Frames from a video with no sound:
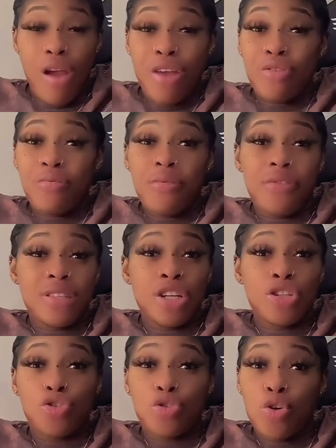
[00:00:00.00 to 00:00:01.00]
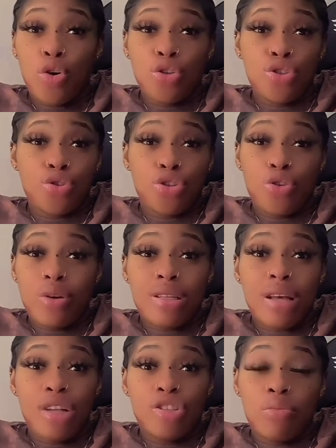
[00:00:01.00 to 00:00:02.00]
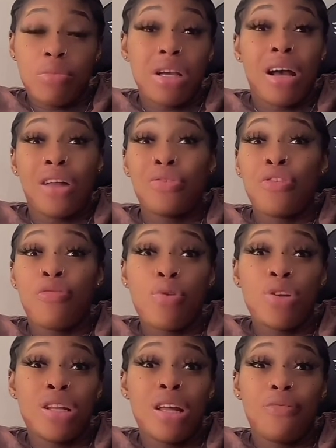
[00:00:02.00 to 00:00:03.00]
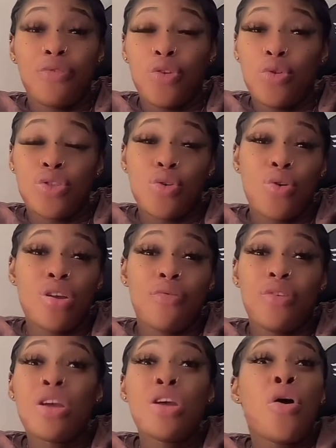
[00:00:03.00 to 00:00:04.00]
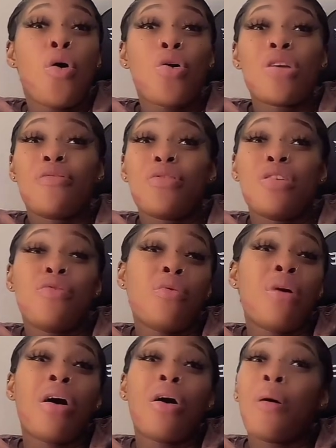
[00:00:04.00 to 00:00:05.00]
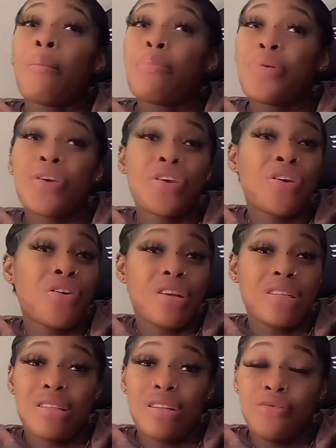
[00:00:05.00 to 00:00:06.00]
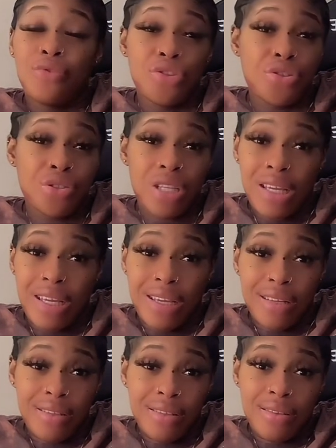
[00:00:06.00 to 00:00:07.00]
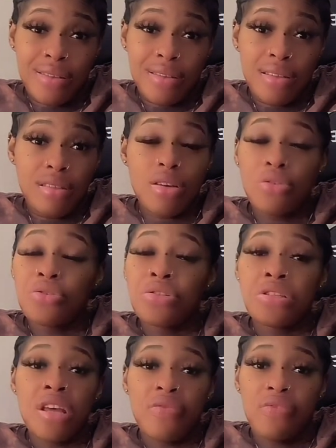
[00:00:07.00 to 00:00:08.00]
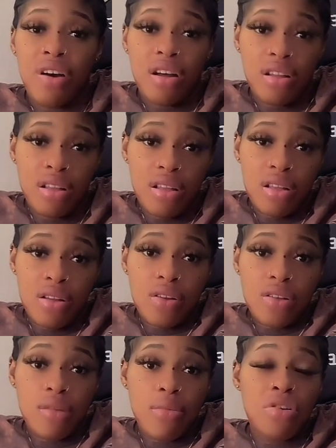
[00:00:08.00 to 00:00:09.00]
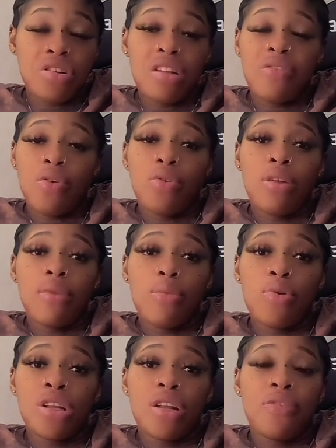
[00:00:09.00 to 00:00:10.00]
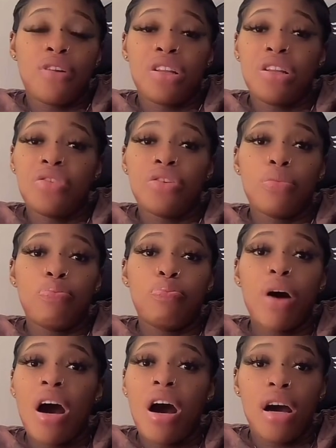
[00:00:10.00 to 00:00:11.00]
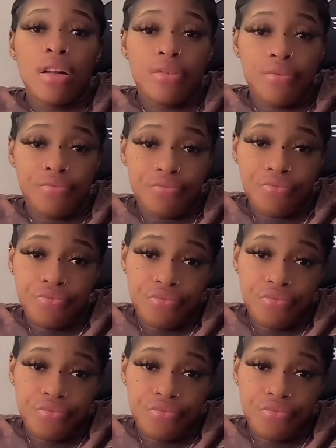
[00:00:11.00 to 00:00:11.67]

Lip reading: Right now, if you send $300 Jamaica, enough money that for you. So, if you even want to compare yourself to 3K, you could never. Someone never hold them the money there for the day on a barn.